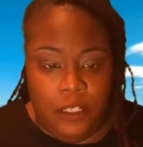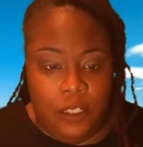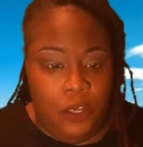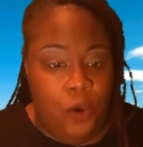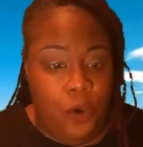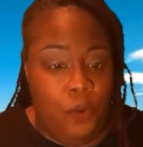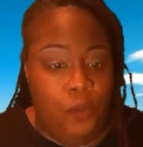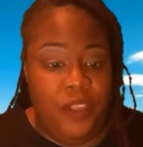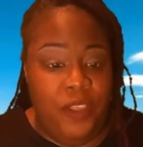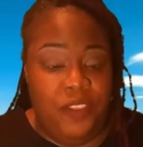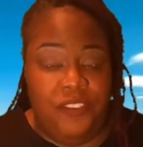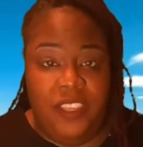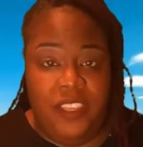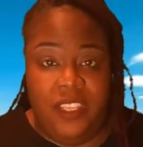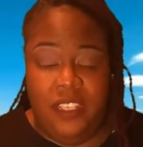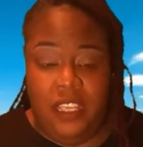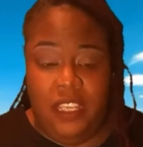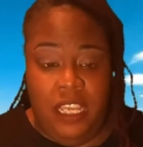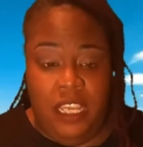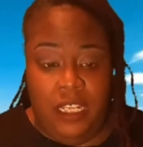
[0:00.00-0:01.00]
go with
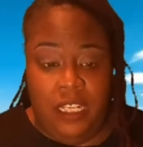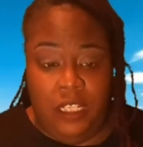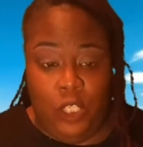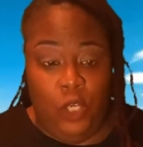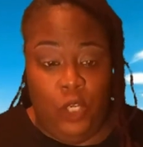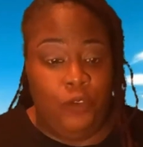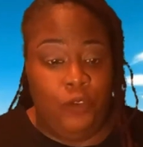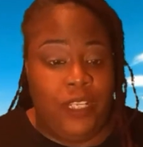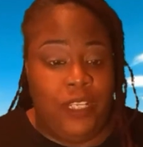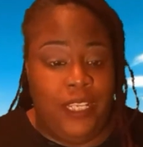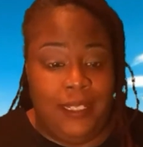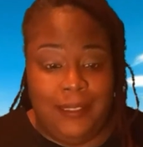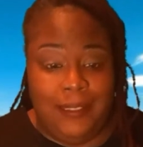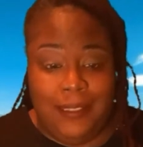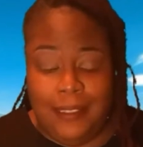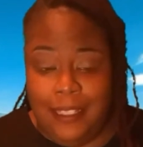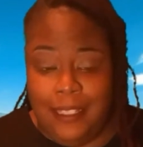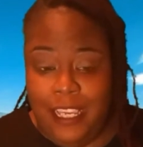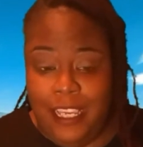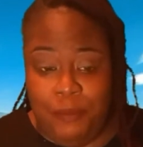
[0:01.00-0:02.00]
it and learn
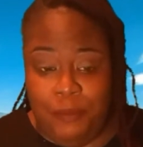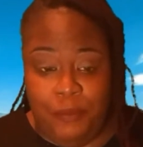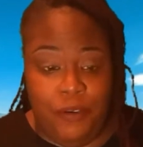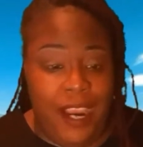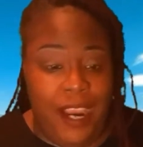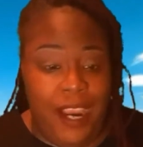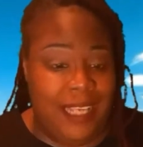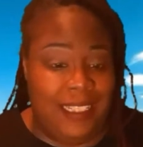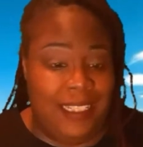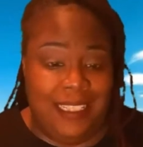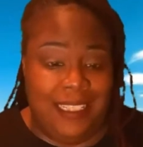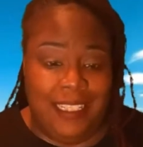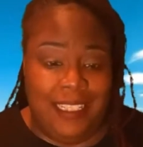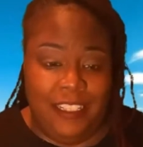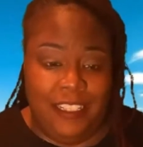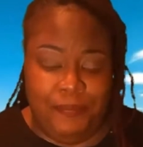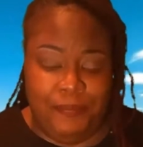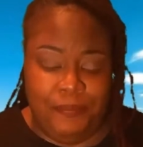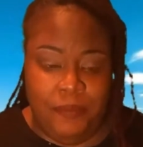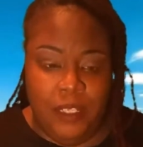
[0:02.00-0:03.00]
it and practice
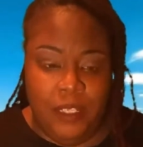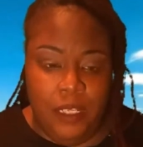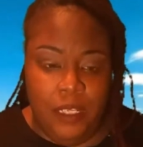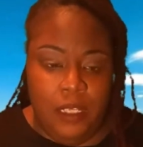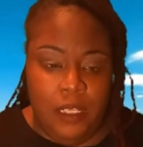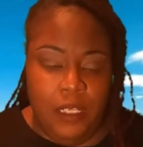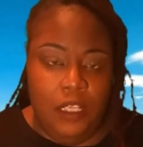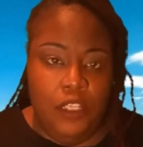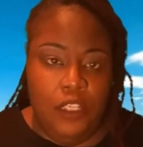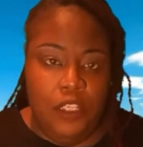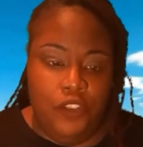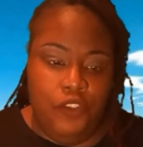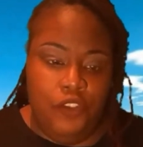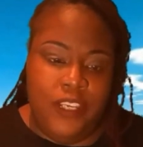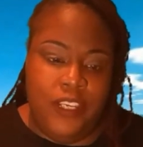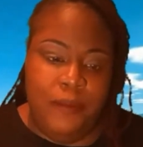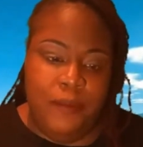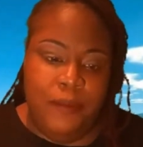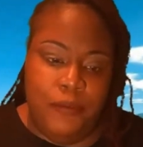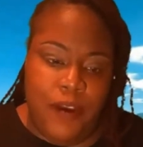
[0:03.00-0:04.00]
it.
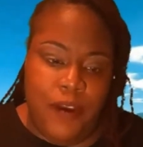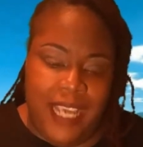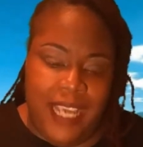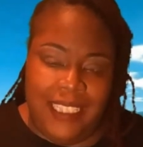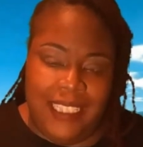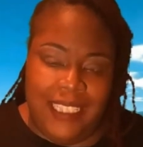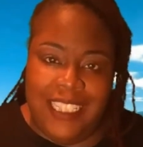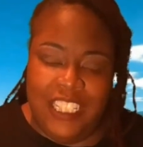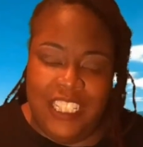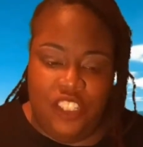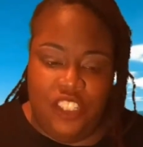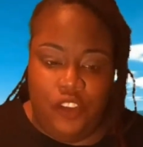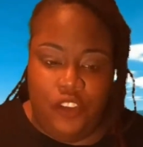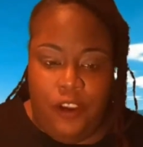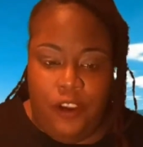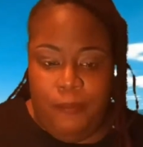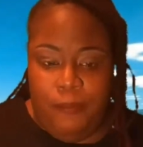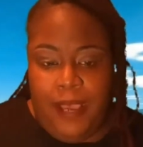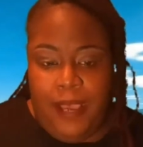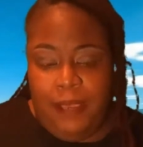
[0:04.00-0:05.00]
You can practice and
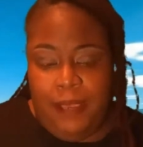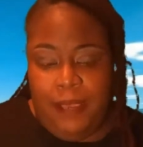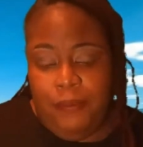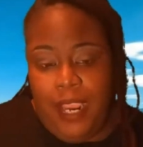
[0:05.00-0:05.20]
start by